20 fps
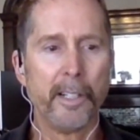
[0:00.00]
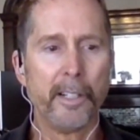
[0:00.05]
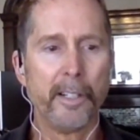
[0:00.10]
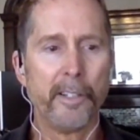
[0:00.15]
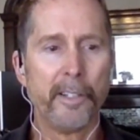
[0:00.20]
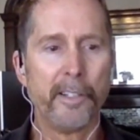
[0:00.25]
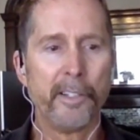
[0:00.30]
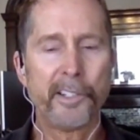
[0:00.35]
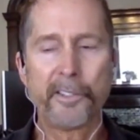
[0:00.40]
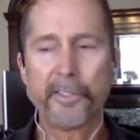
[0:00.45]

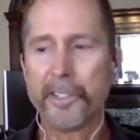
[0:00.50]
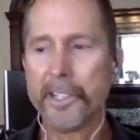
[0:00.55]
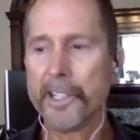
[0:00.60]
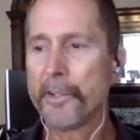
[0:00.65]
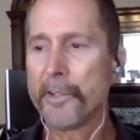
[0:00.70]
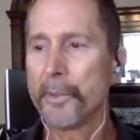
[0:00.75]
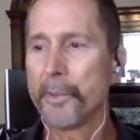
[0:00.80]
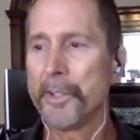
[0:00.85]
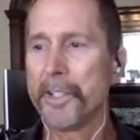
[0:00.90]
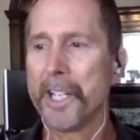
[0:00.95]
the
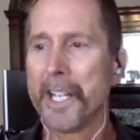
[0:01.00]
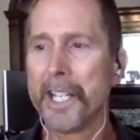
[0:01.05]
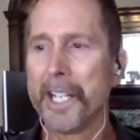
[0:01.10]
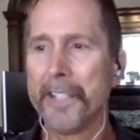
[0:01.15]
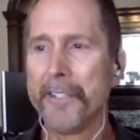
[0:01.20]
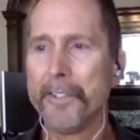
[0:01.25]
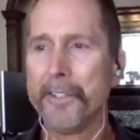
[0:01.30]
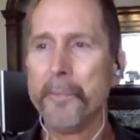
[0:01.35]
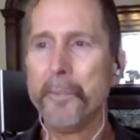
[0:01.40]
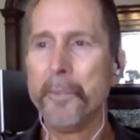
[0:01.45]
streets were not
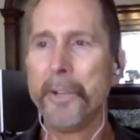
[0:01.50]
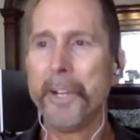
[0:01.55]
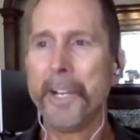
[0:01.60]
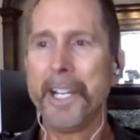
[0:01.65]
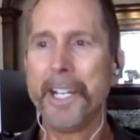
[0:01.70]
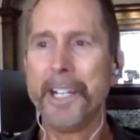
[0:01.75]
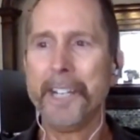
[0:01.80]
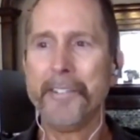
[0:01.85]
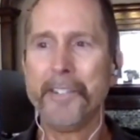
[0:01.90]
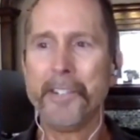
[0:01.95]
even
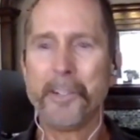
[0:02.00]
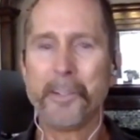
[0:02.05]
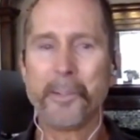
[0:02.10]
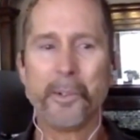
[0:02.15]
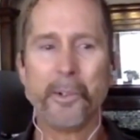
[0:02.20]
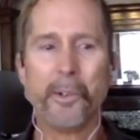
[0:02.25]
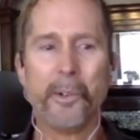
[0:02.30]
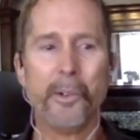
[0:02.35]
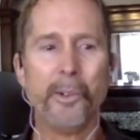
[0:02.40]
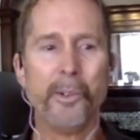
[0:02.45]
paved. They were
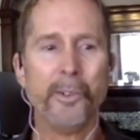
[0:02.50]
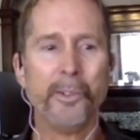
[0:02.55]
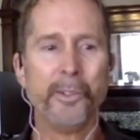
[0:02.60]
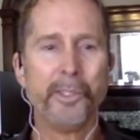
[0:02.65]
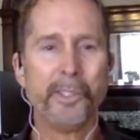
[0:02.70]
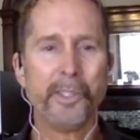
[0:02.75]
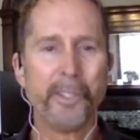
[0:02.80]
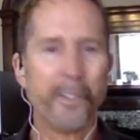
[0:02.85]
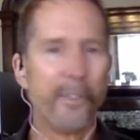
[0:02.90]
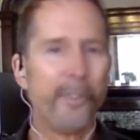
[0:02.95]

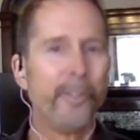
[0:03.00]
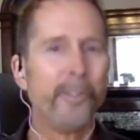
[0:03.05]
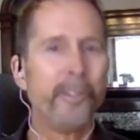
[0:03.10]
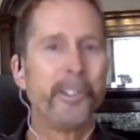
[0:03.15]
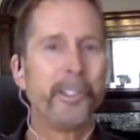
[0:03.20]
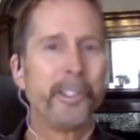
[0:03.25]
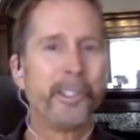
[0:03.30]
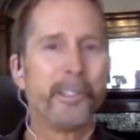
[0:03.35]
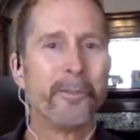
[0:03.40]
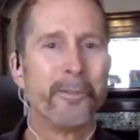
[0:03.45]
old
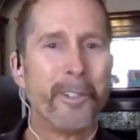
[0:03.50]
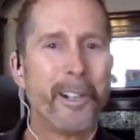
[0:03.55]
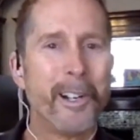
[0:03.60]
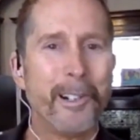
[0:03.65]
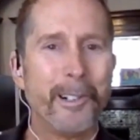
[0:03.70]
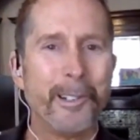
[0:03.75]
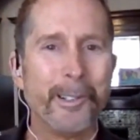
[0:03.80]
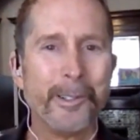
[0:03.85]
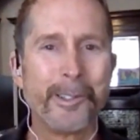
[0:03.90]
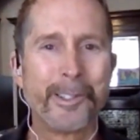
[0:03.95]
dirt
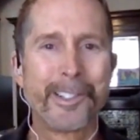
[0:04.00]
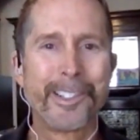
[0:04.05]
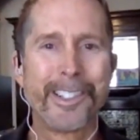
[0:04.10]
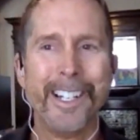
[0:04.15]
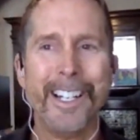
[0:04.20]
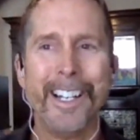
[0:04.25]
roads.